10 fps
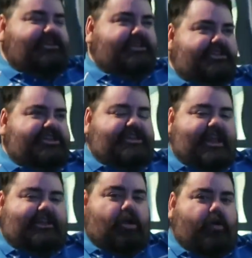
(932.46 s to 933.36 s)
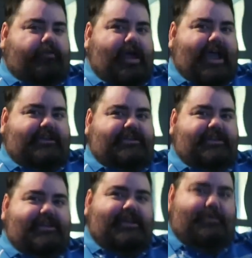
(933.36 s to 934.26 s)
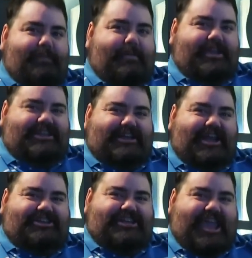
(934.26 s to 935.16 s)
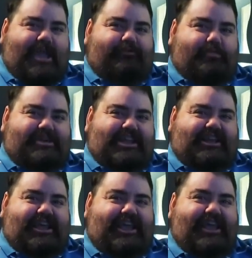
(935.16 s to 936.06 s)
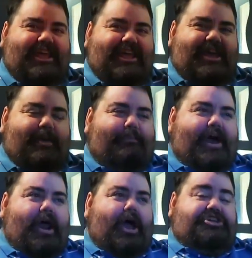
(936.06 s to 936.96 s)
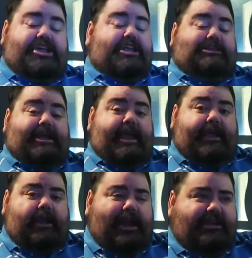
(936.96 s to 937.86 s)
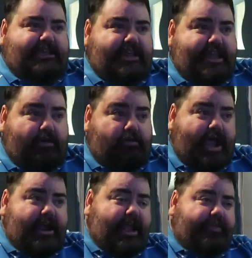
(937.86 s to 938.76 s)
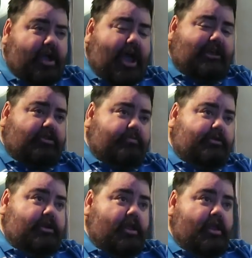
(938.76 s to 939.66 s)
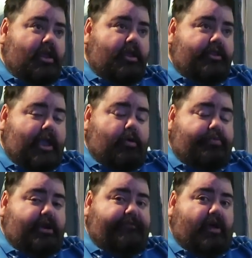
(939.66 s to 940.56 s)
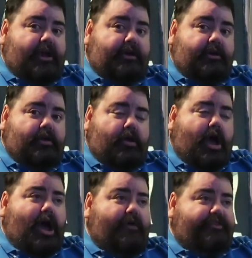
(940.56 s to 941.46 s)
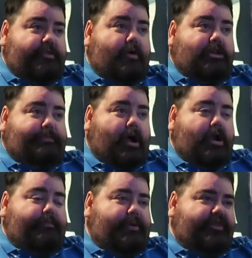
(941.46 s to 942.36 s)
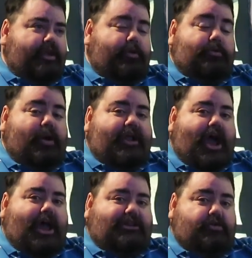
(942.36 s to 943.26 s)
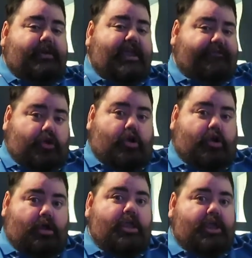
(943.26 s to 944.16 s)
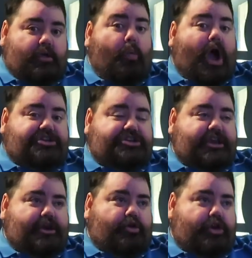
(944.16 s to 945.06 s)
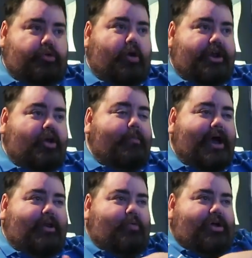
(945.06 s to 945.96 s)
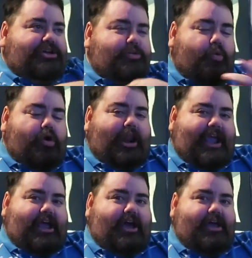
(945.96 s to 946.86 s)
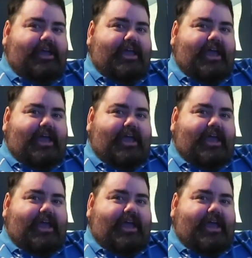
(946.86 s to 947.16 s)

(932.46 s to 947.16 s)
just she tends to overact. Maybe it's because she came from Disney, mm-hmm. but uh, she can sing. Let's get that right. And the mm-hmm. costumes, they were pretty fun uh, for the most part. But there was one costume, if you're watched it or you want to know about it, where she wore like a